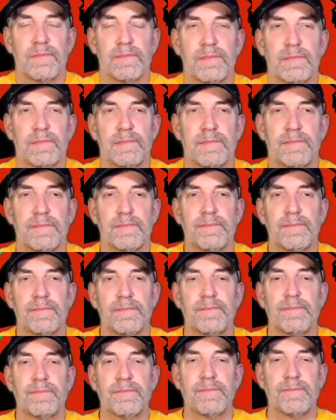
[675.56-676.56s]

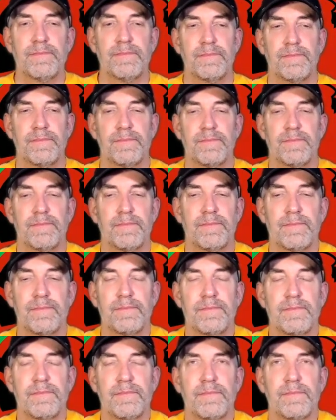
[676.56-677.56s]

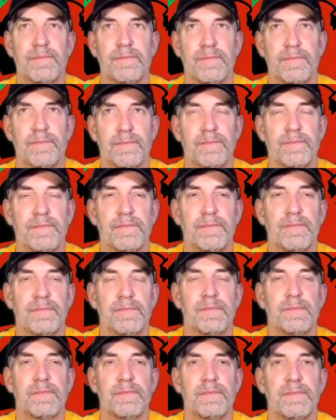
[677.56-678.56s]

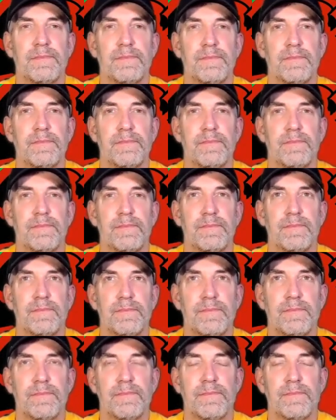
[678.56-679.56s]

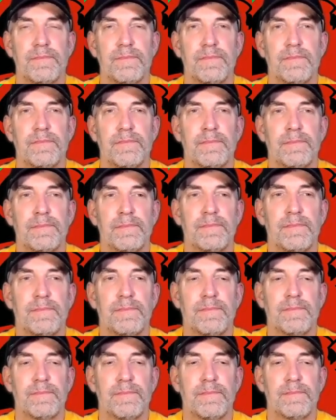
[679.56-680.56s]

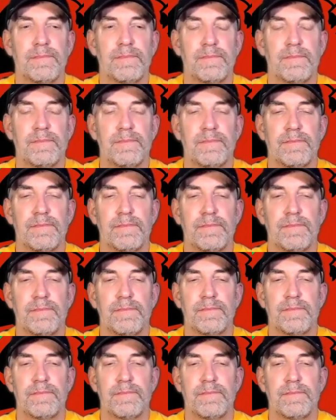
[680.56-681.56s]

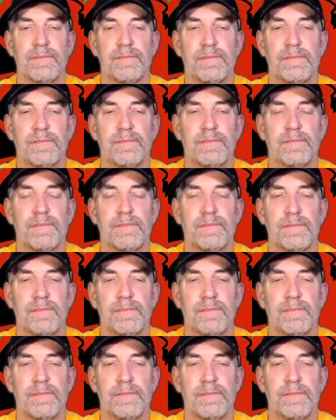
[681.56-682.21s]
(silent)